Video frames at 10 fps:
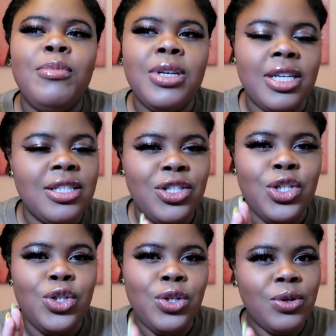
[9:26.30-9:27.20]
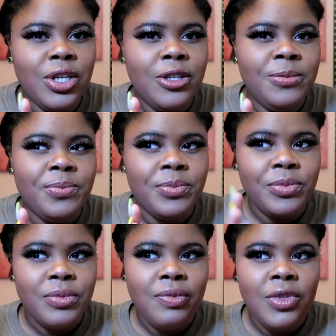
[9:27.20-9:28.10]
because it's so good
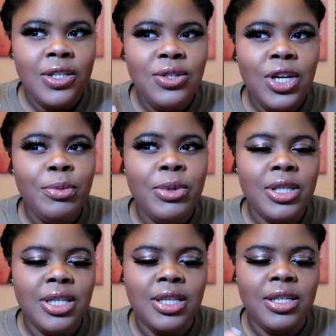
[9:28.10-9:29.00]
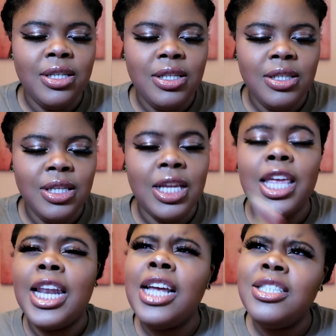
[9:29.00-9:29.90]
so i'll put the link
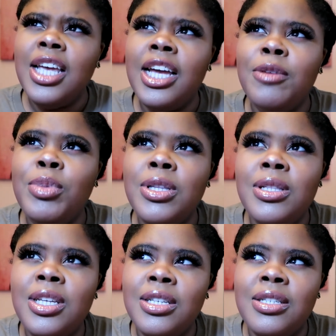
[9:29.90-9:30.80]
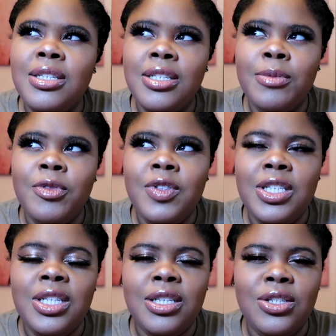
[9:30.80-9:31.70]
and actually i can put the links to some of
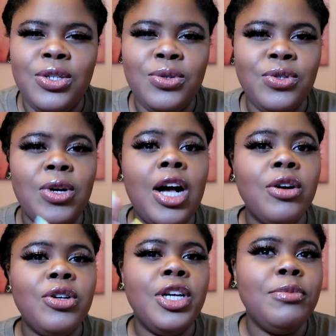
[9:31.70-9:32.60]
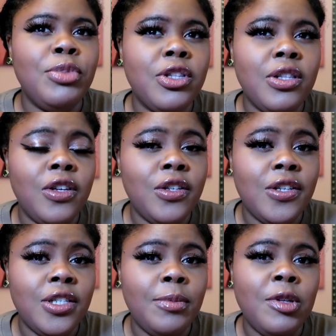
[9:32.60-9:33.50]
these things too so i'll go ahead and put the links
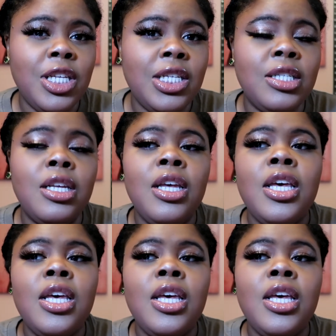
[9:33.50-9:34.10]
to some of these